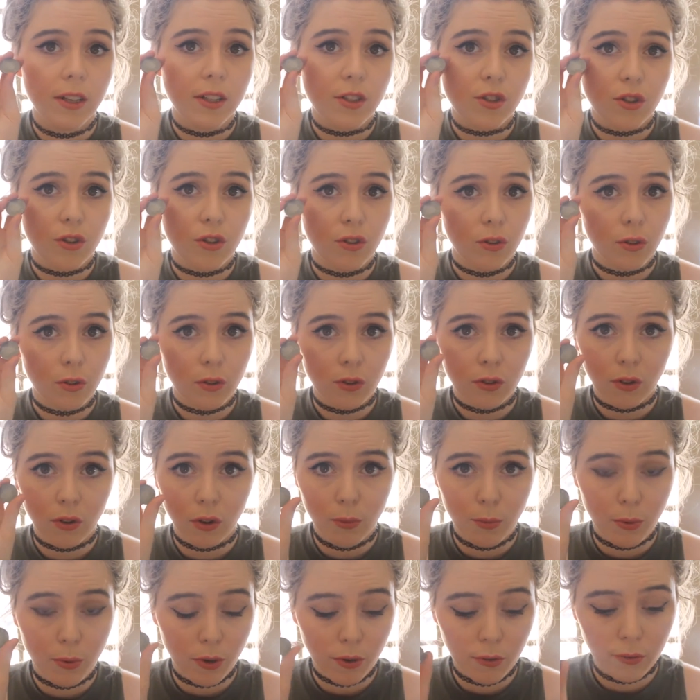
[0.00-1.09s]
It just looks so
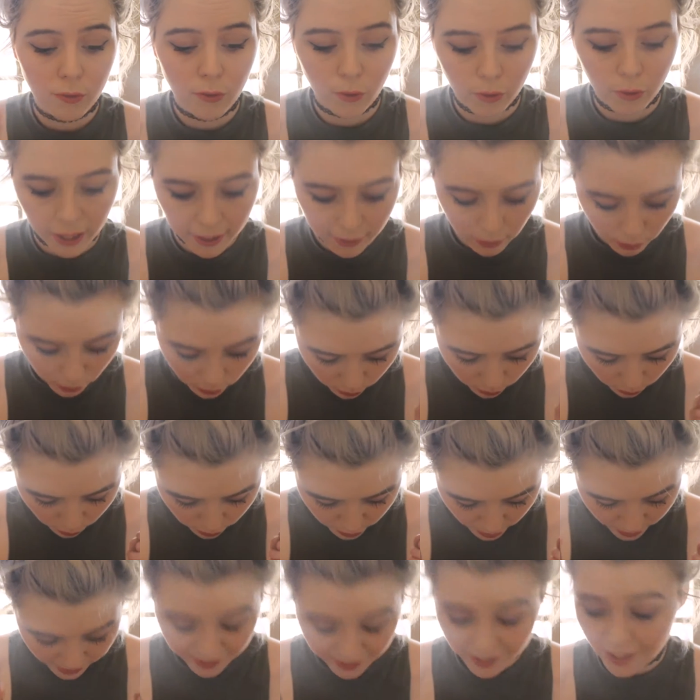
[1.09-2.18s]
beautiful. They look so
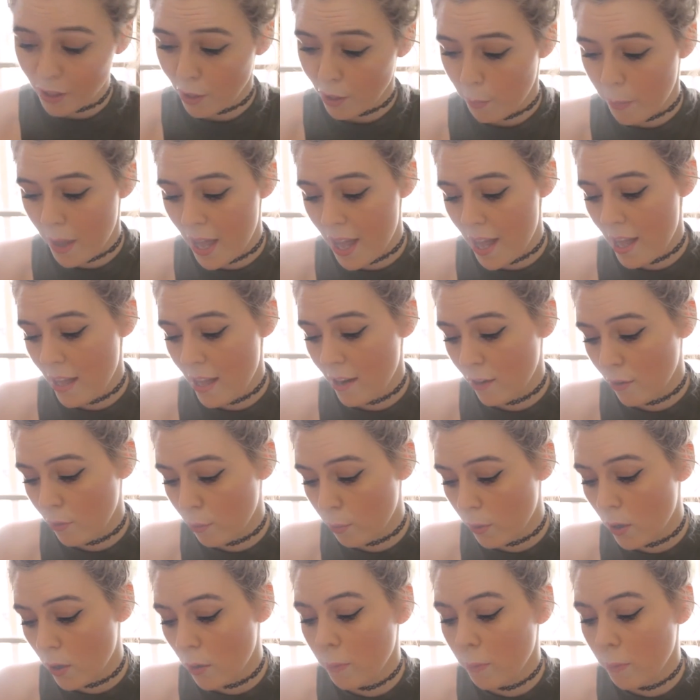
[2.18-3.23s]
nice in the pan as well,